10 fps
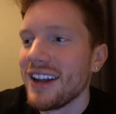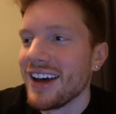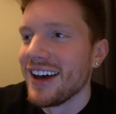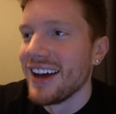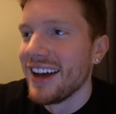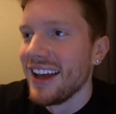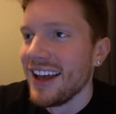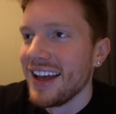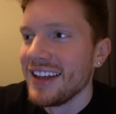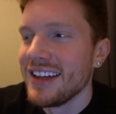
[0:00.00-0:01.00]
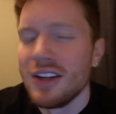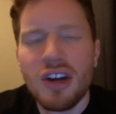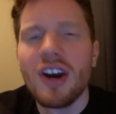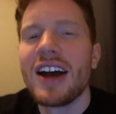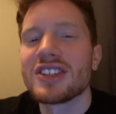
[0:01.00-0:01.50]
Uh, Yeah,
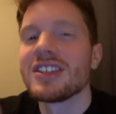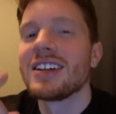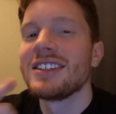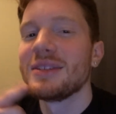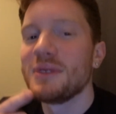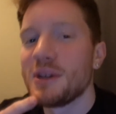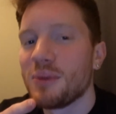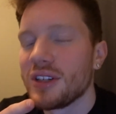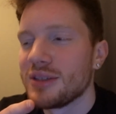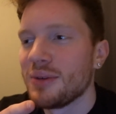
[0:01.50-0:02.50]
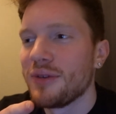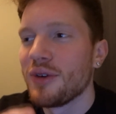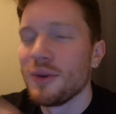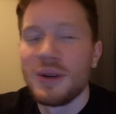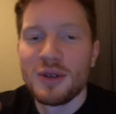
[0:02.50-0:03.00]
no, actually, I did meet him once
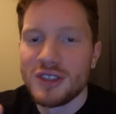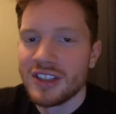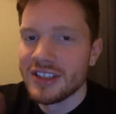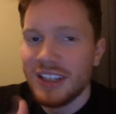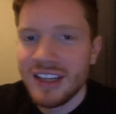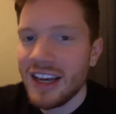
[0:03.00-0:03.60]
before, but it was just, like,